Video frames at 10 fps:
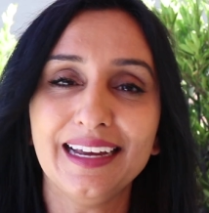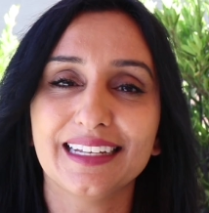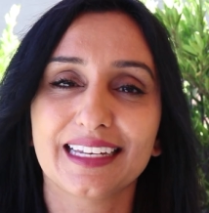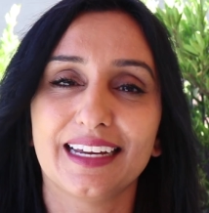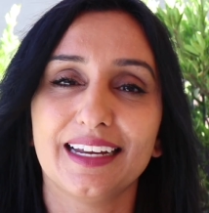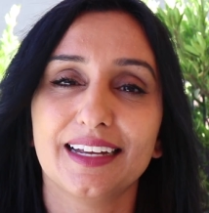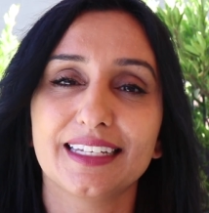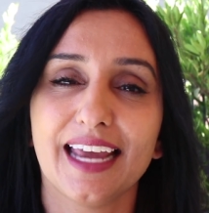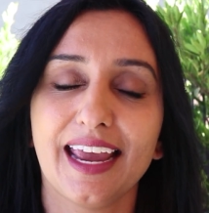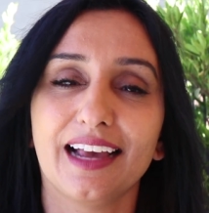It's going to
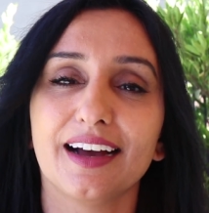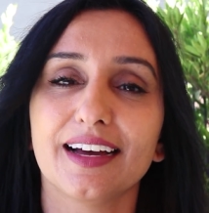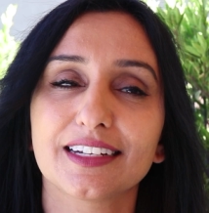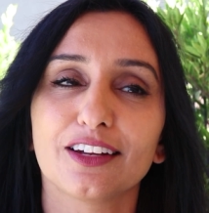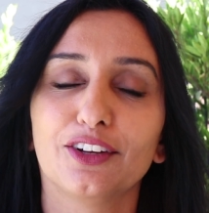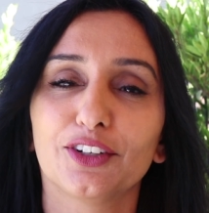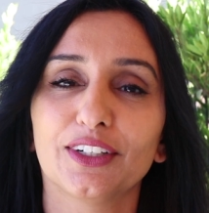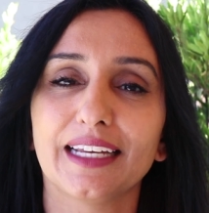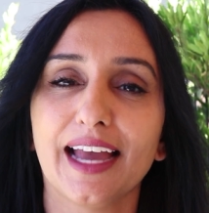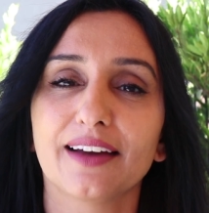take us
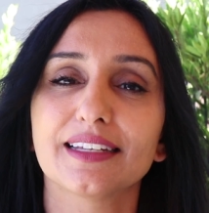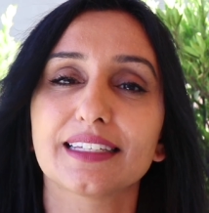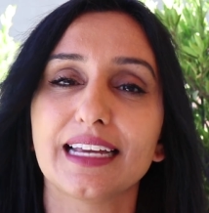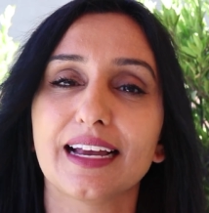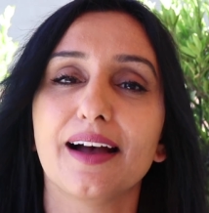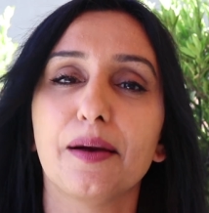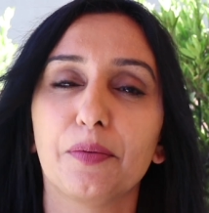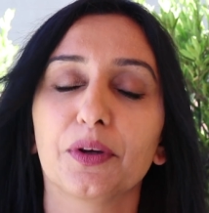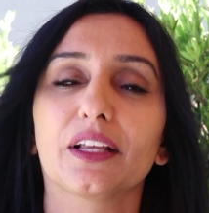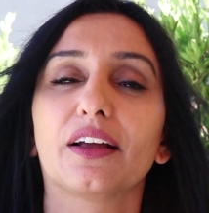learning how to sync
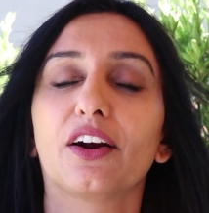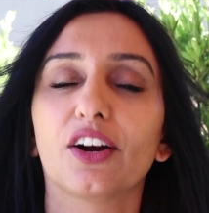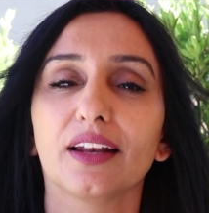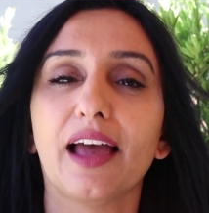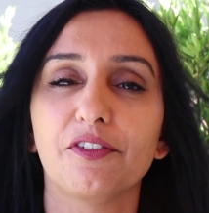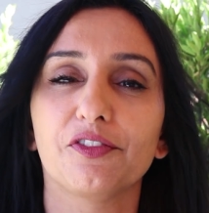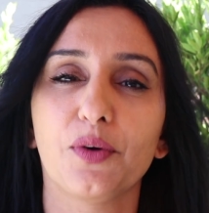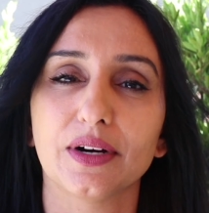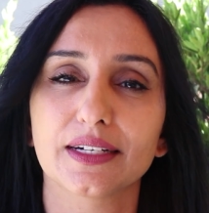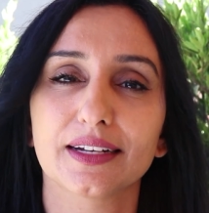up with our life
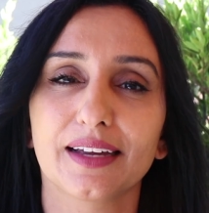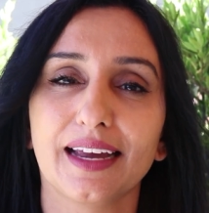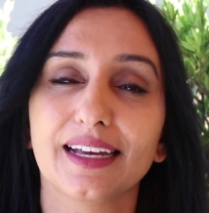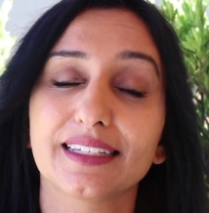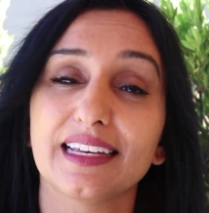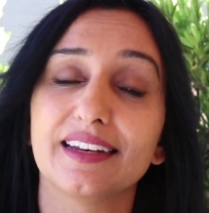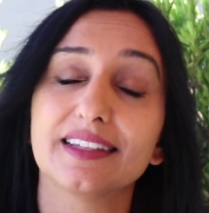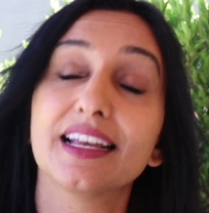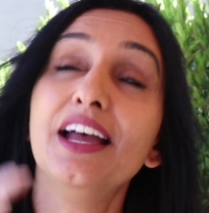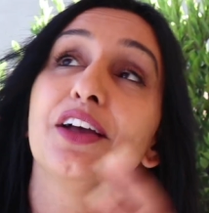force, okay? Because it
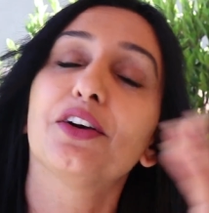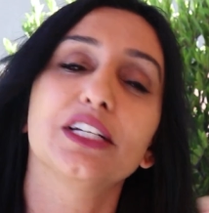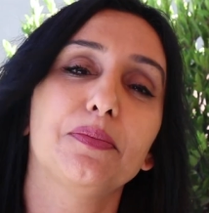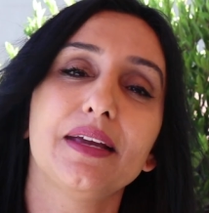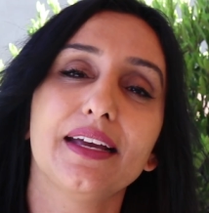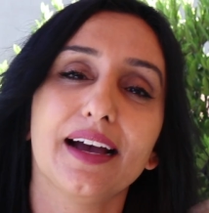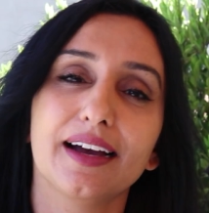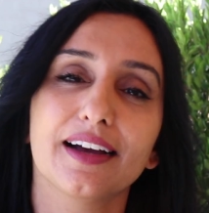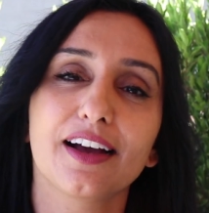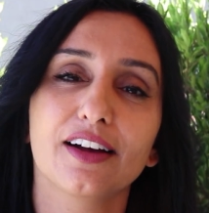is going to be
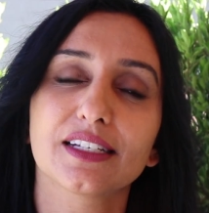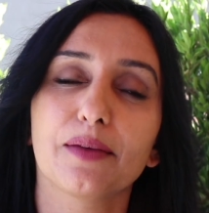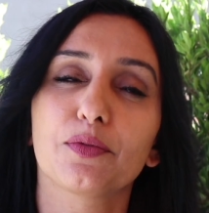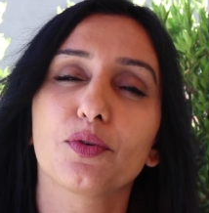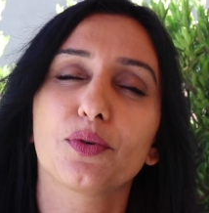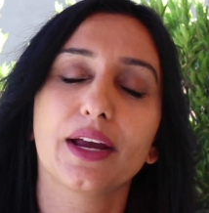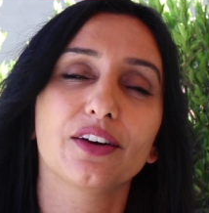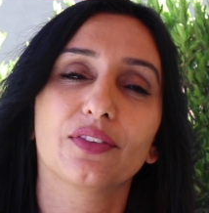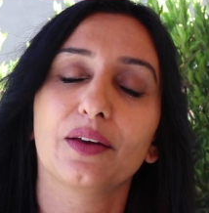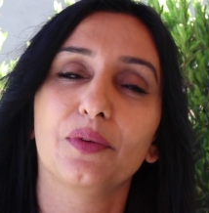a concept
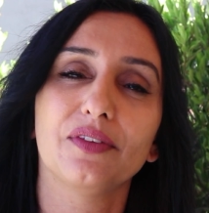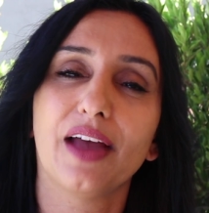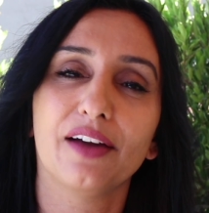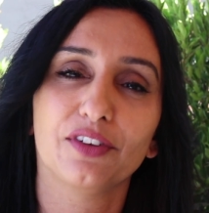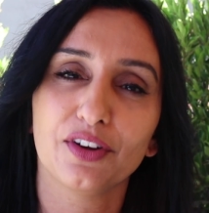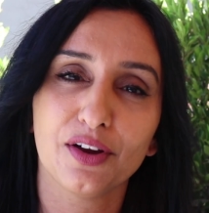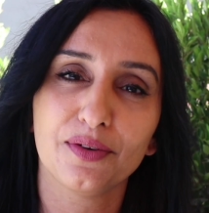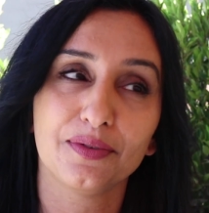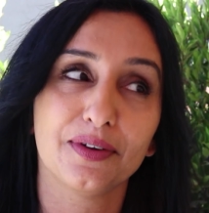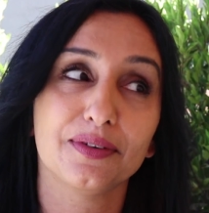greater than we've ever
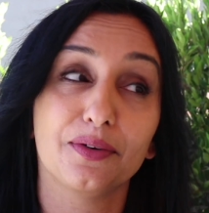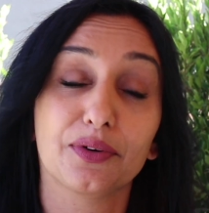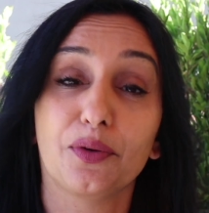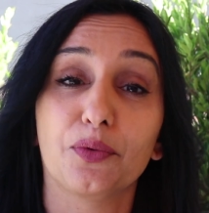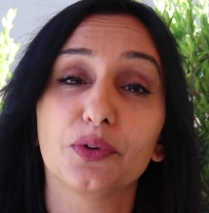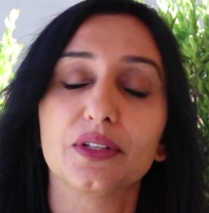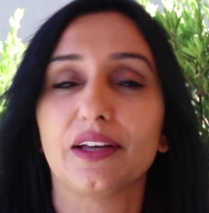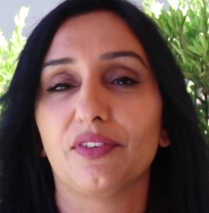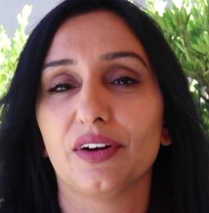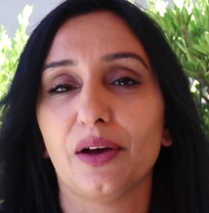known or the world's
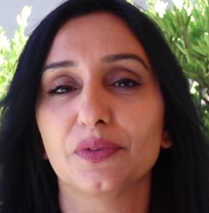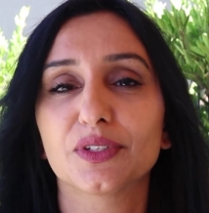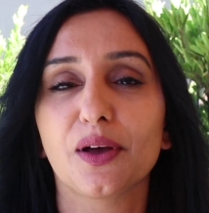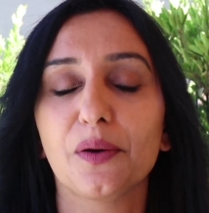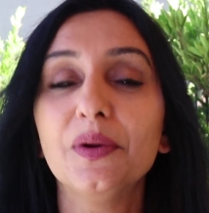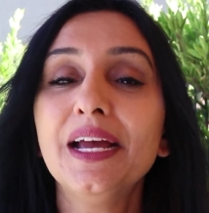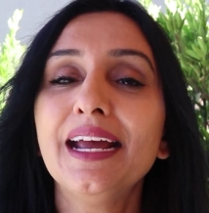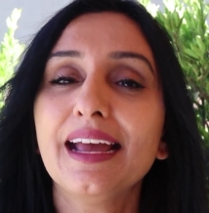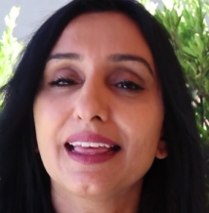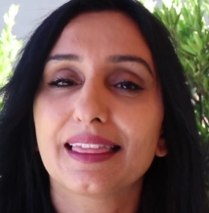ever known. So
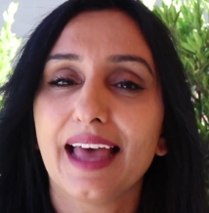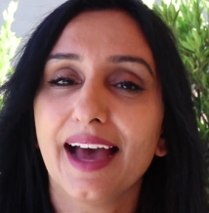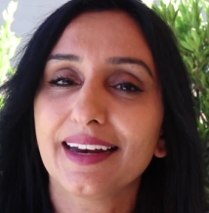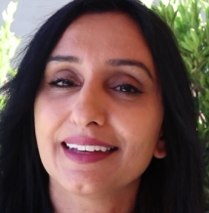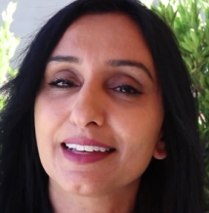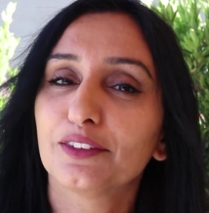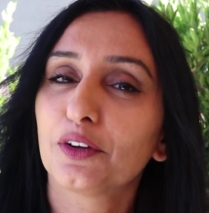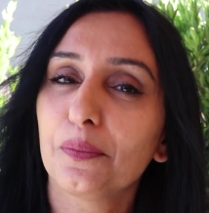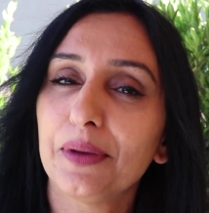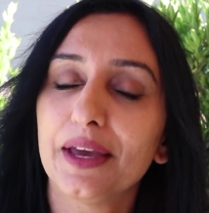that is a
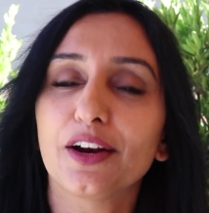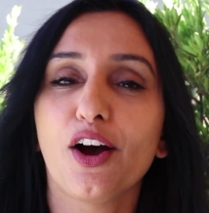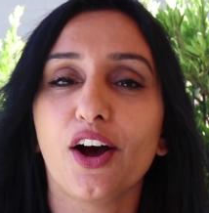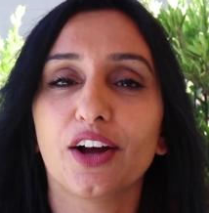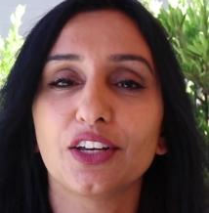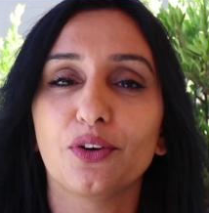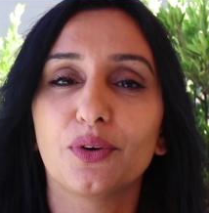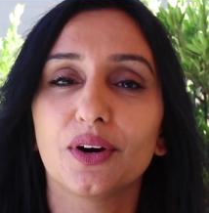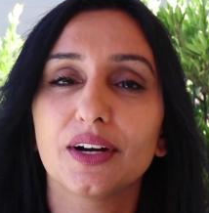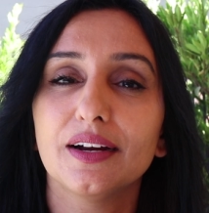little bit on
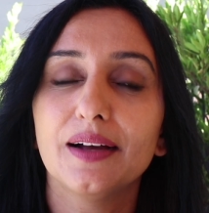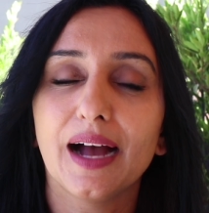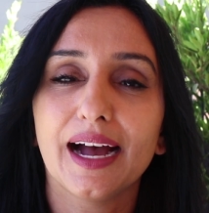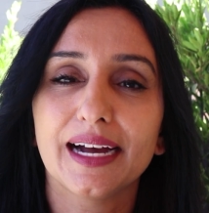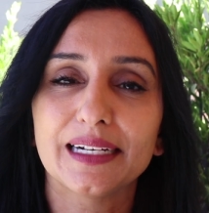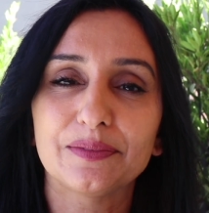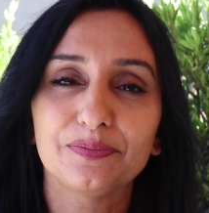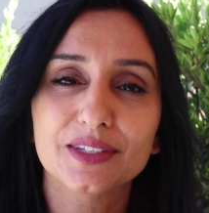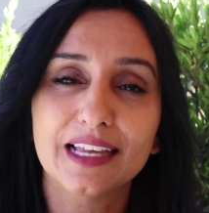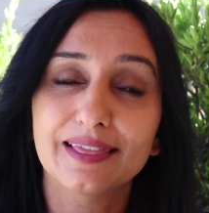your
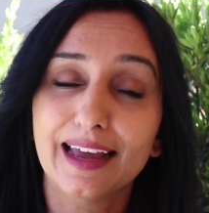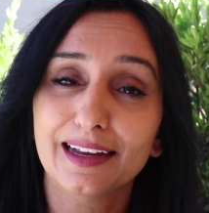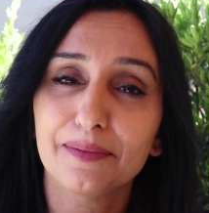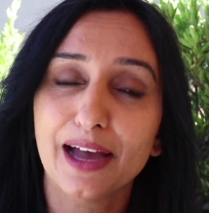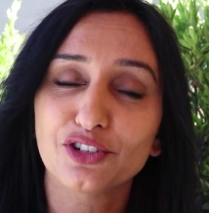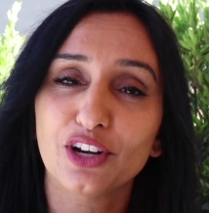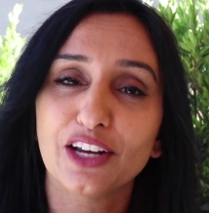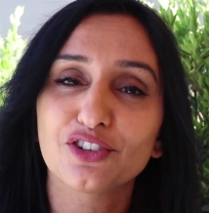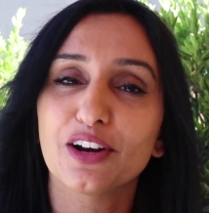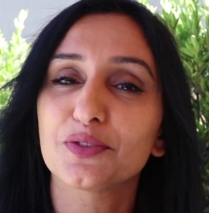synthetic
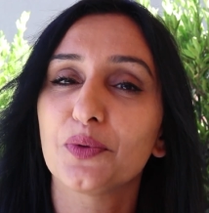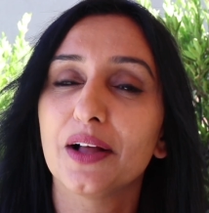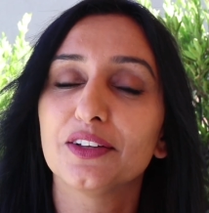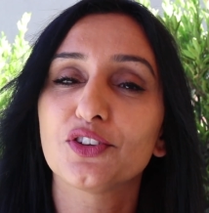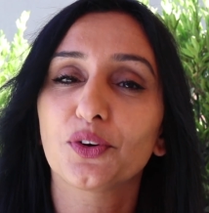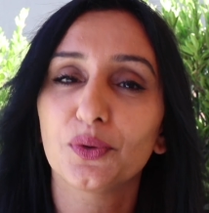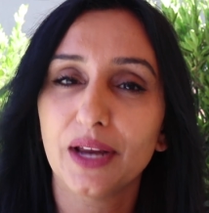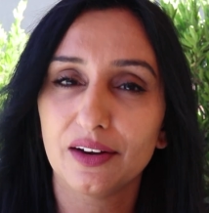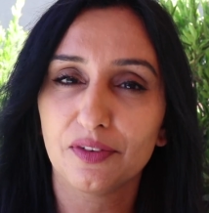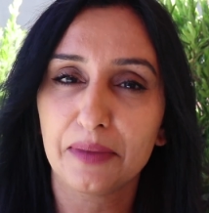imagination as well as your
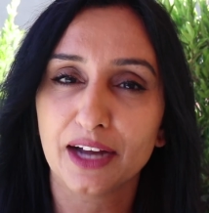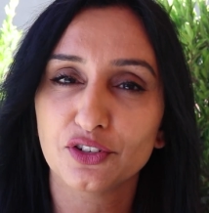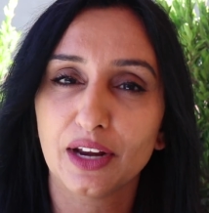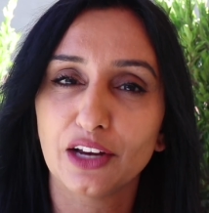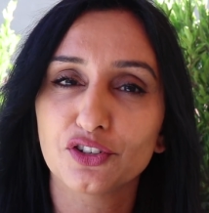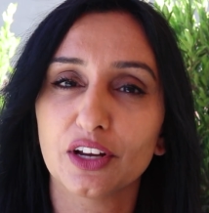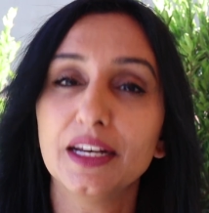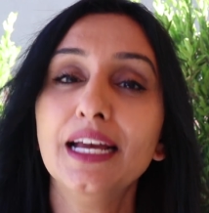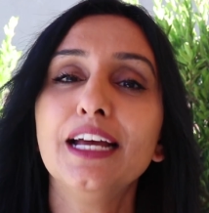creative imagination.